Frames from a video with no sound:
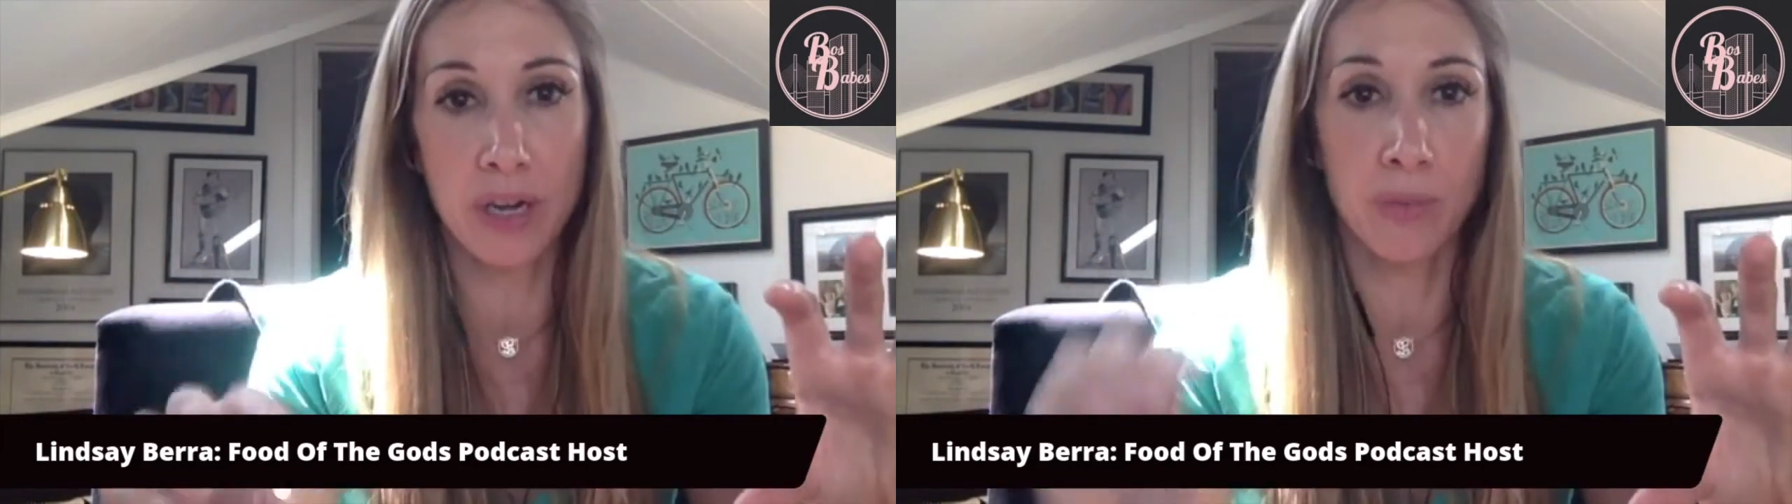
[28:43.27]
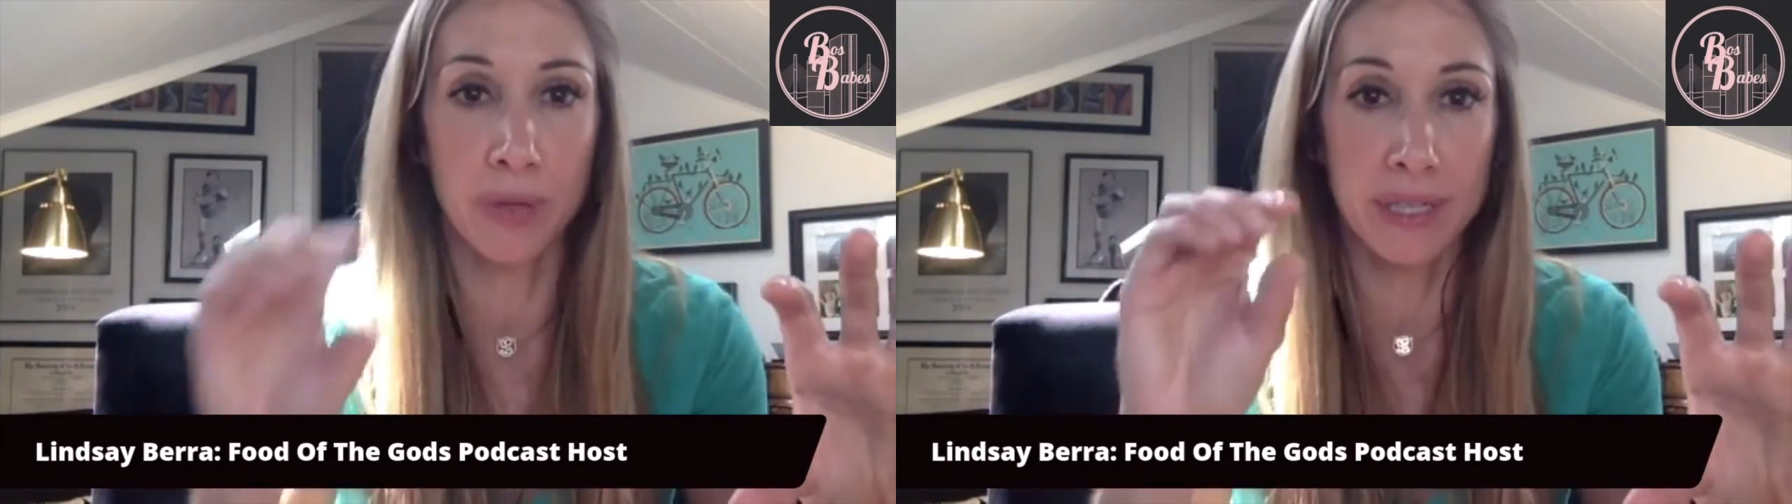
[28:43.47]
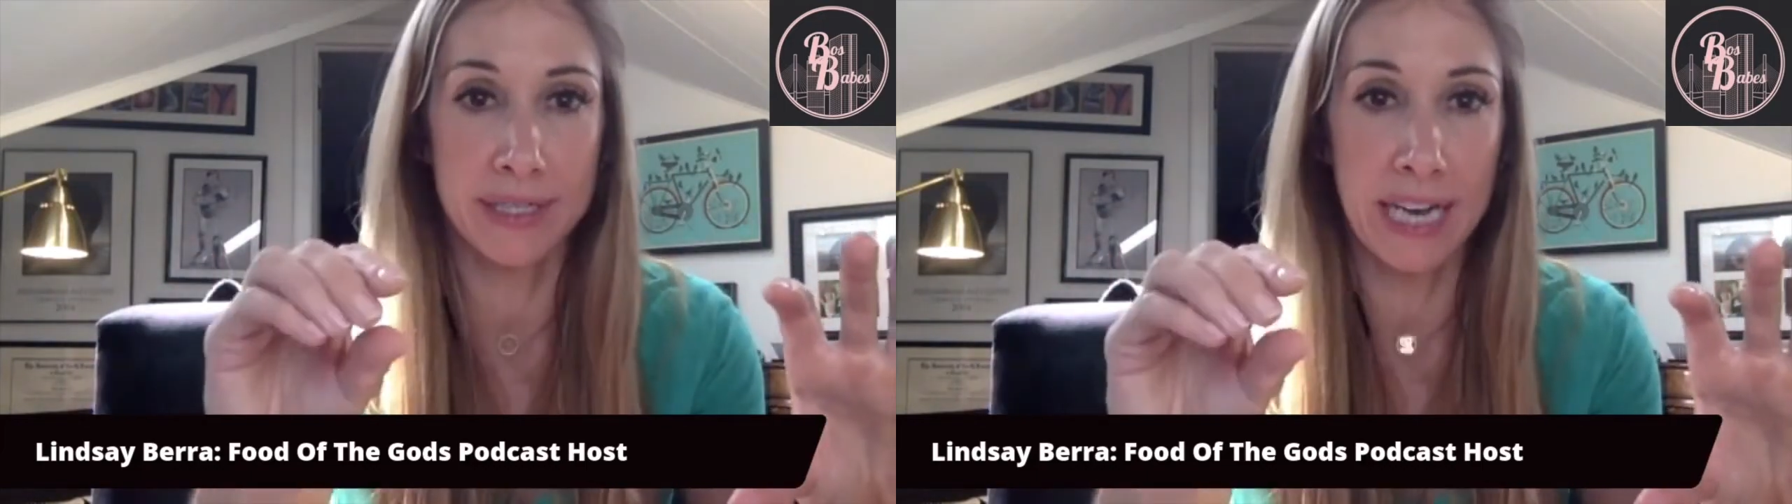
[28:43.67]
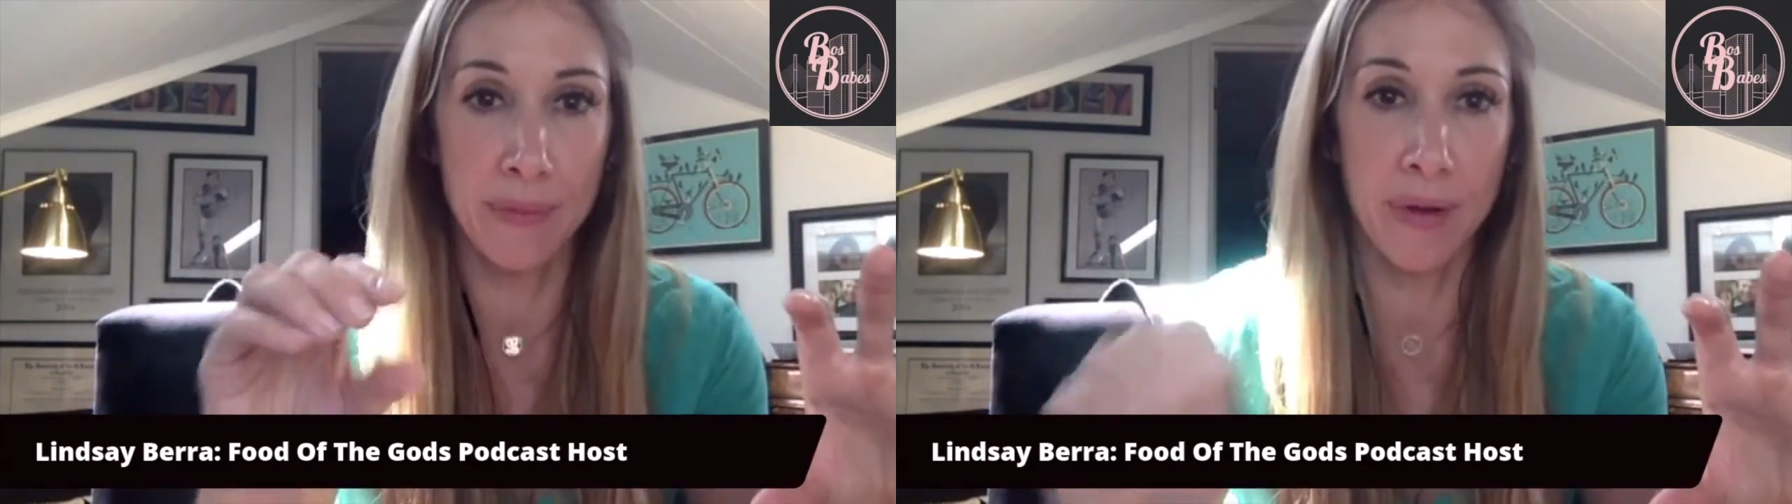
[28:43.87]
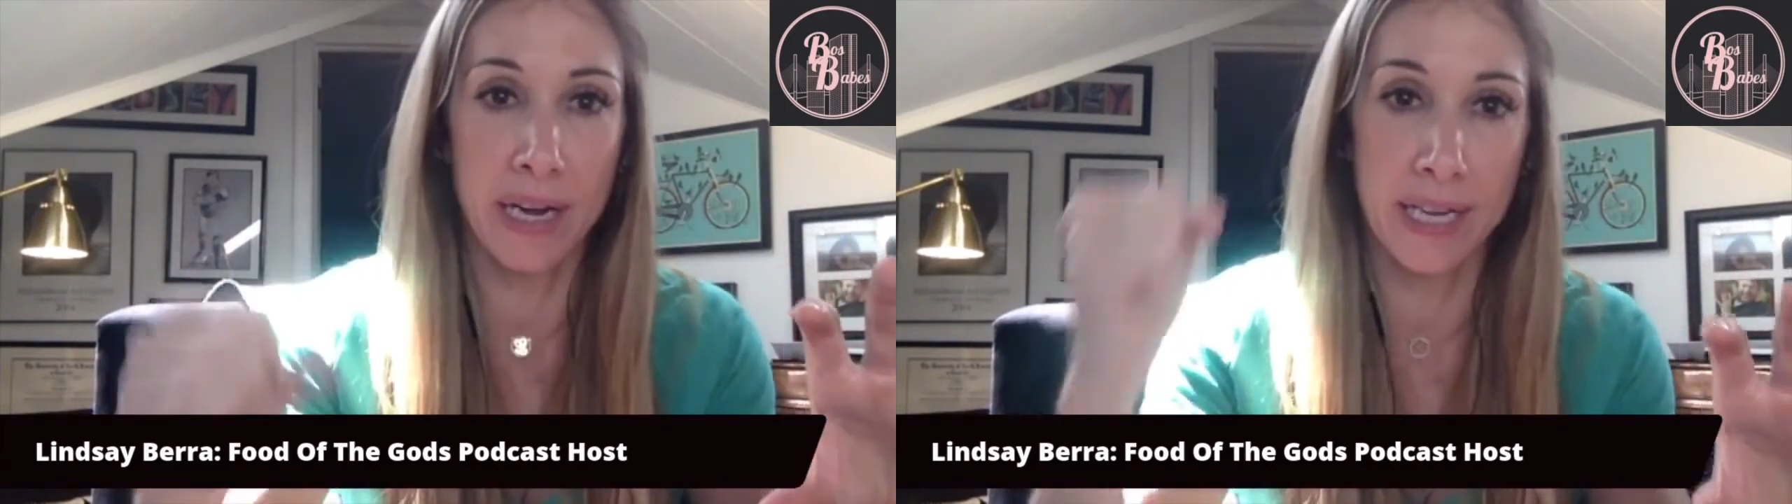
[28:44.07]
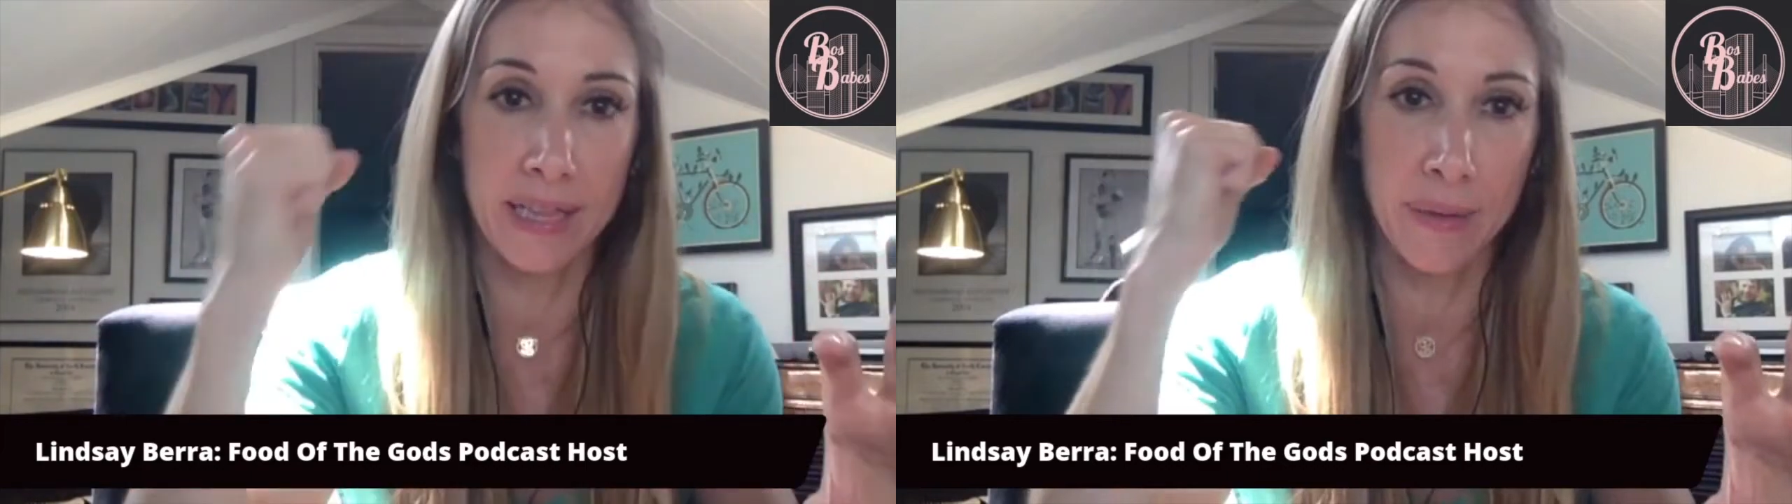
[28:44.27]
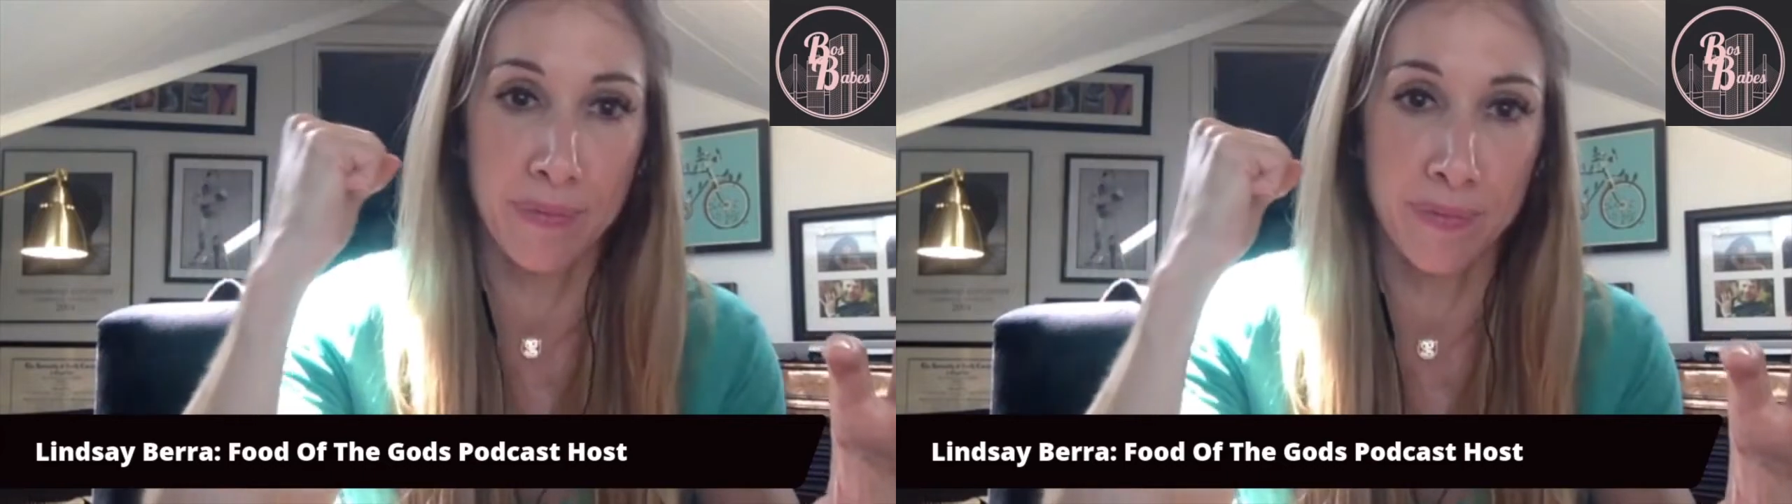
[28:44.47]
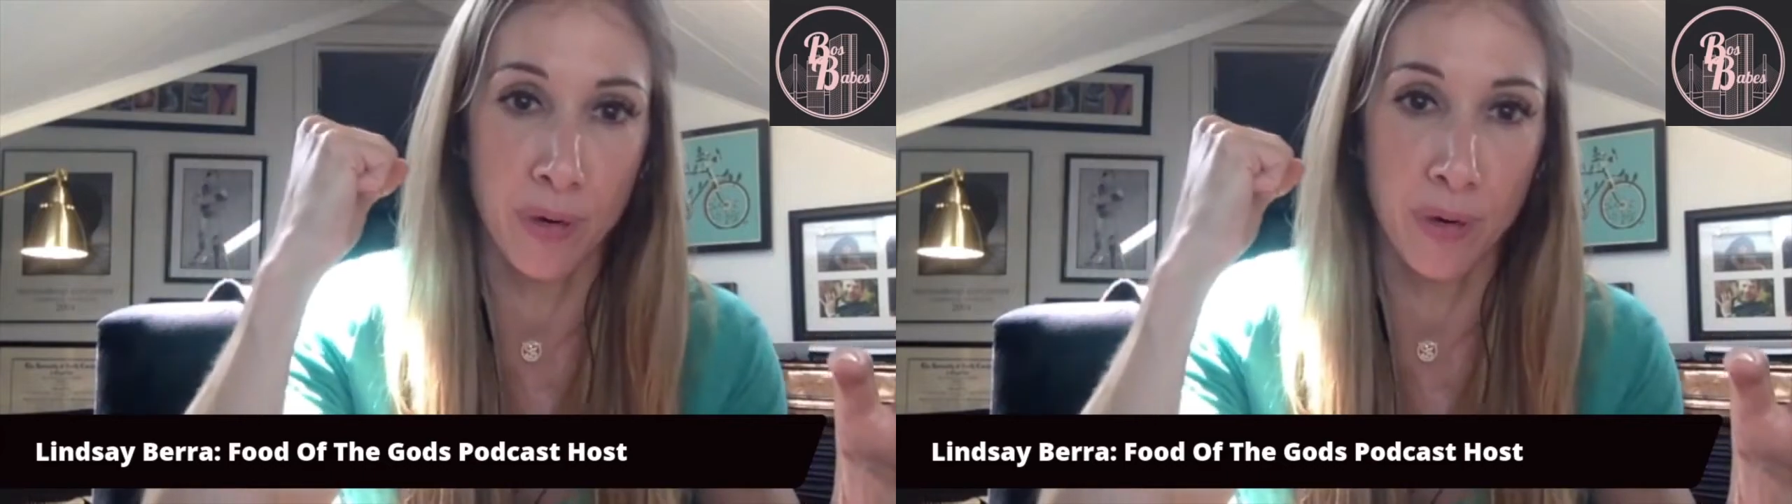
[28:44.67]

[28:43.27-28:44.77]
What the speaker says: and you put the stamp on it and they